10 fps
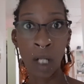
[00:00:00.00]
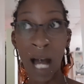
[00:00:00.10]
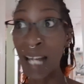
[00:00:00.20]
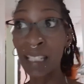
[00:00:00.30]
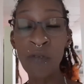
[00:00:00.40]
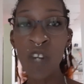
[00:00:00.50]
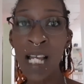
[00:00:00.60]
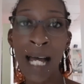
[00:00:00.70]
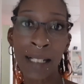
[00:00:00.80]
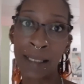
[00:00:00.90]
I need to
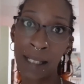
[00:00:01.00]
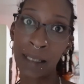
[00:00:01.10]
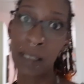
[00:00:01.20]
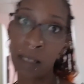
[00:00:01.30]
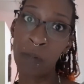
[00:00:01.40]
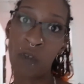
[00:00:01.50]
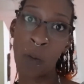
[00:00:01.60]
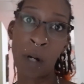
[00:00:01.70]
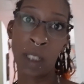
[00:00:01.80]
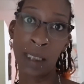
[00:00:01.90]
relax here the day before
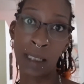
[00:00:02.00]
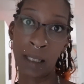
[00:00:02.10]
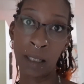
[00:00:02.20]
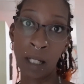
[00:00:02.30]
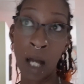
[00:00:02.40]
my holiday.